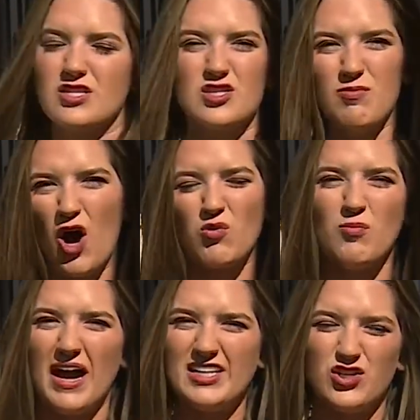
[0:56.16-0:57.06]
a small
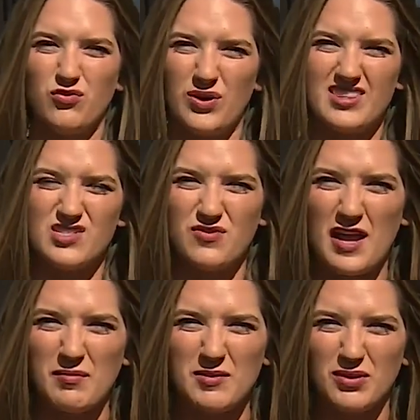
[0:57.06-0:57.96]
reminder of what this
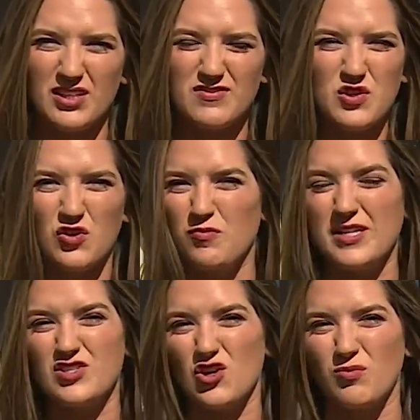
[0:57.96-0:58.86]
family believes could have
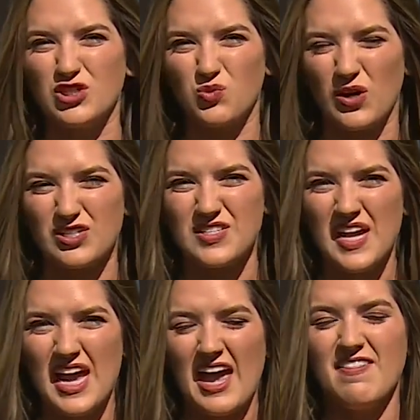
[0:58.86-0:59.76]
been so much worse,
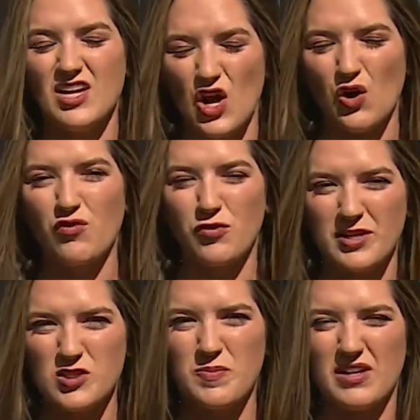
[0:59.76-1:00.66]
and they know from
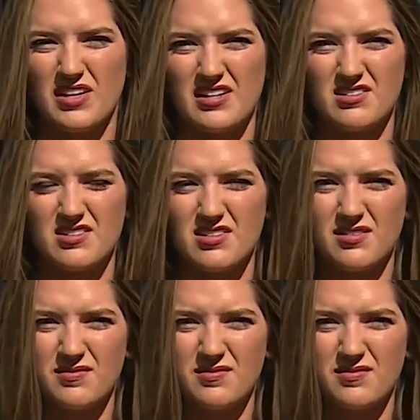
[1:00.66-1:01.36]
experience.